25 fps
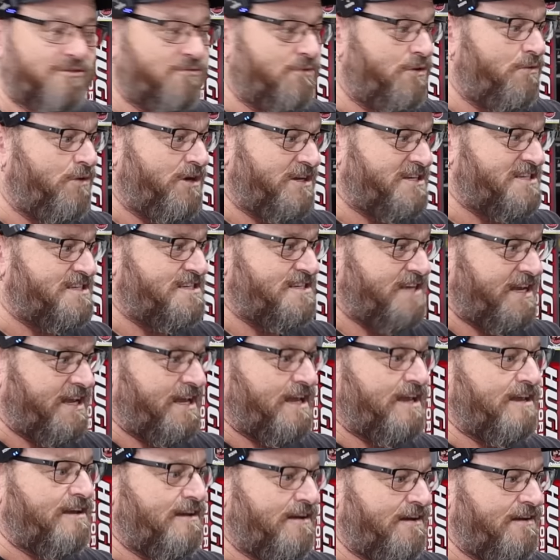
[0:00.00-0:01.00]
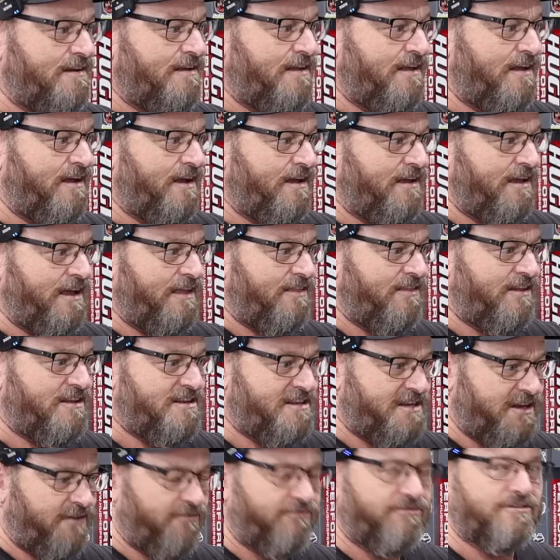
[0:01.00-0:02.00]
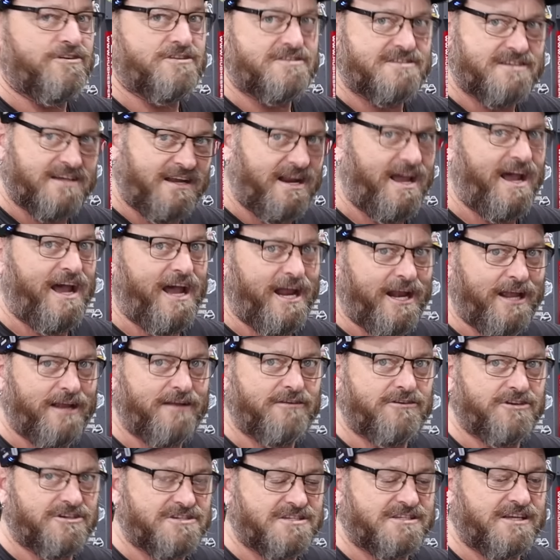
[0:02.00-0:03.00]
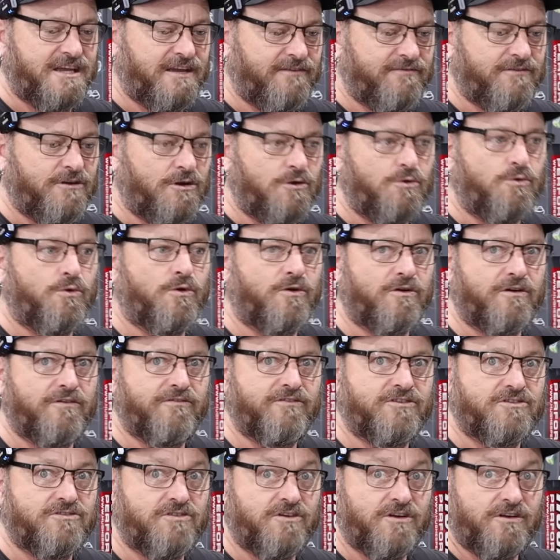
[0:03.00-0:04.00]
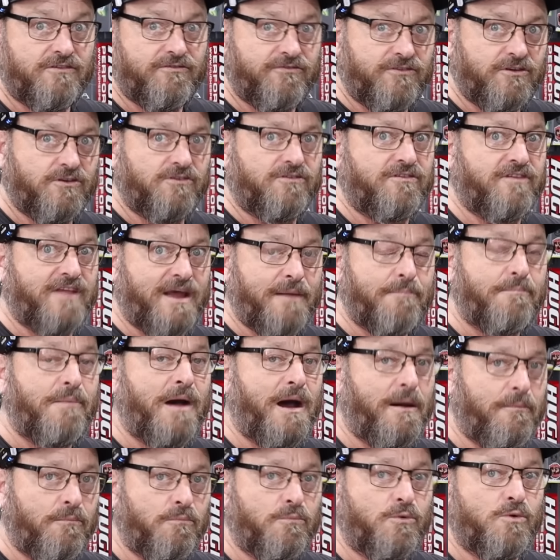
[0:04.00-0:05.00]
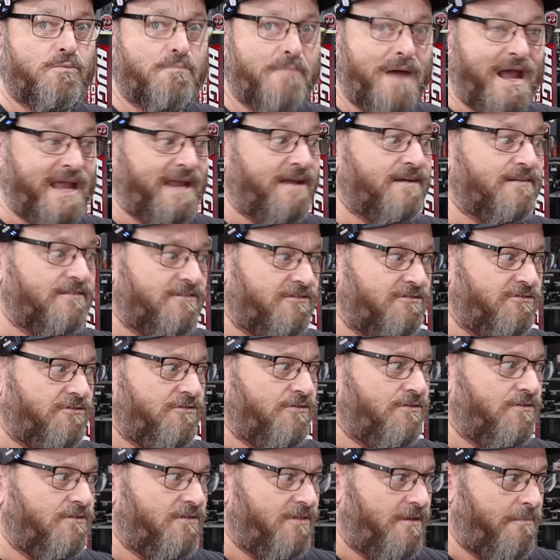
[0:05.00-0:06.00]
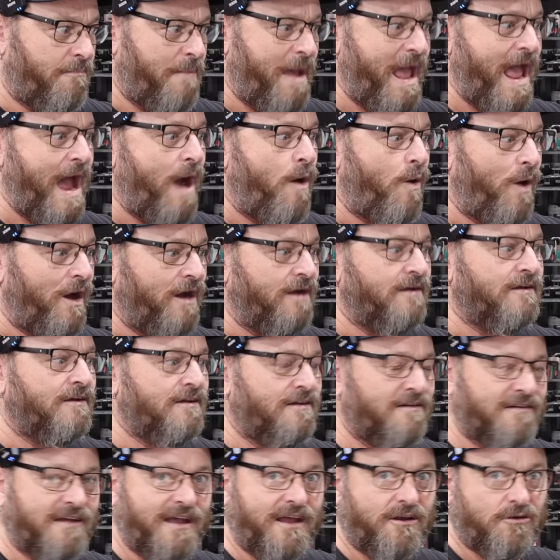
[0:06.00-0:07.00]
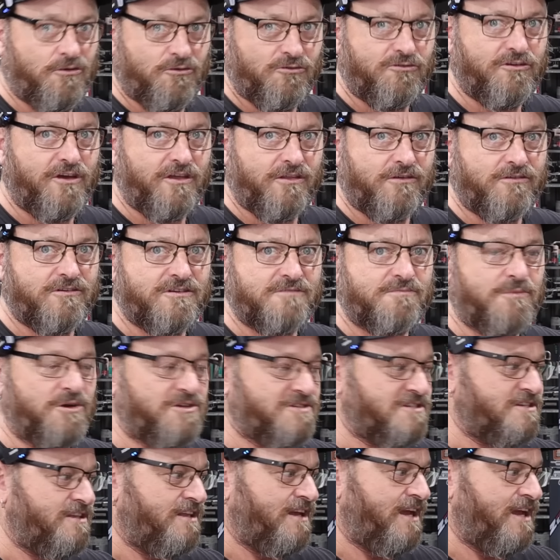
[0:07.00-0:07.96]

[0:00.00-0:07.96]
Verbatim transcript: We want to see the difference that adding just even a quarter of a turn of fuel to that pump will make to the power and also the response of